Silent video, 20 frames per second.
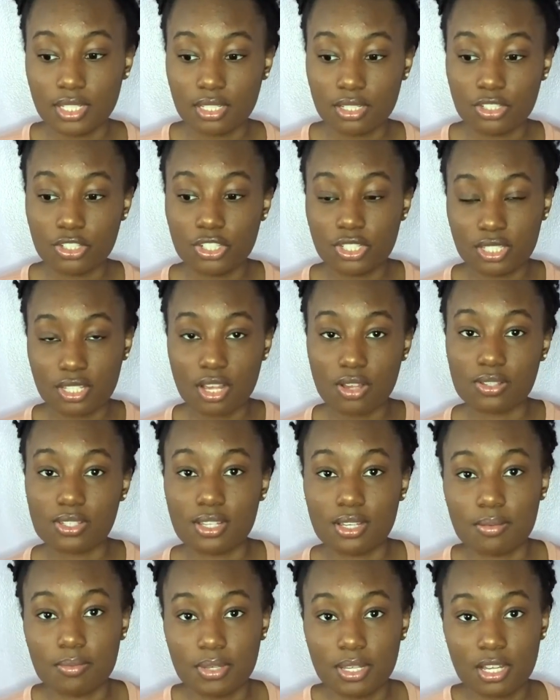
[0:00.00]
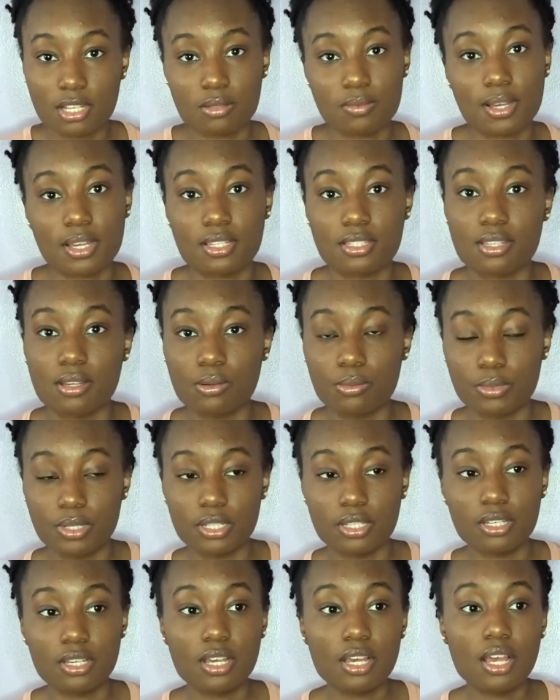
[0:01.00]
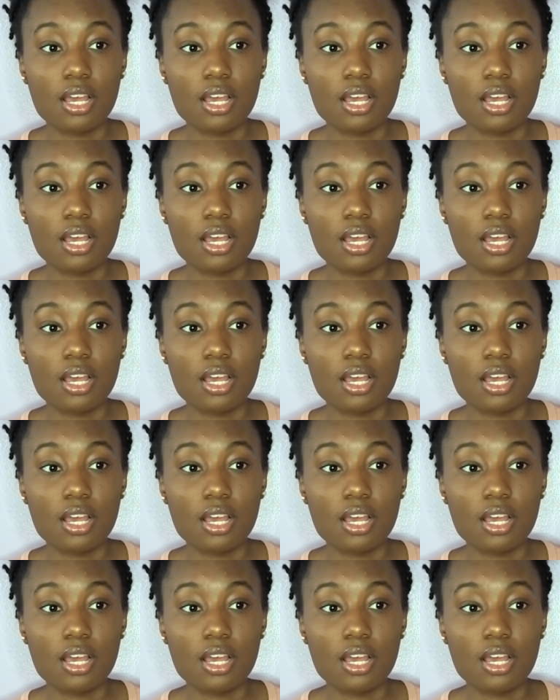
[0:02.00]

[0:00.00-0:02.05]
she tells him, he comes back and tells me.